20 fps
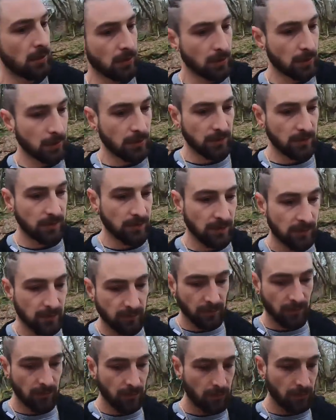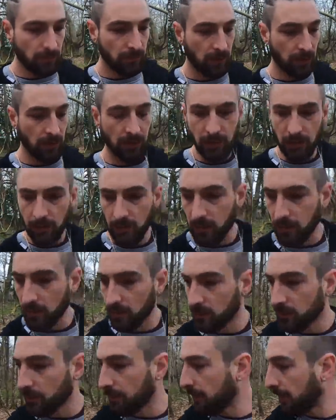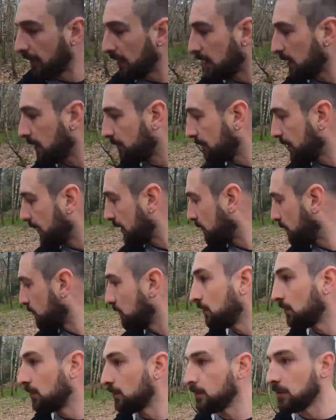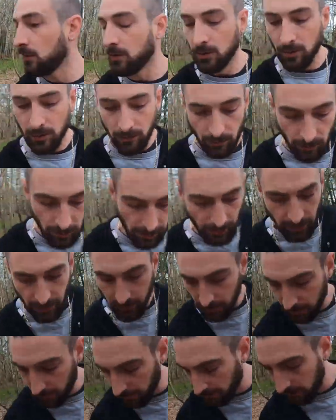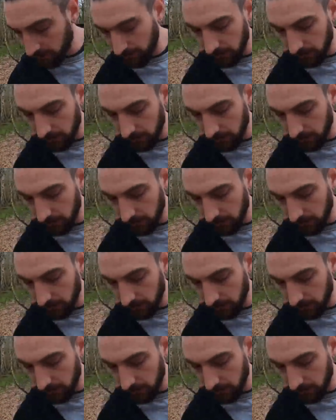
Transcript: I can see squirrels, lots of bent up metal. Whee!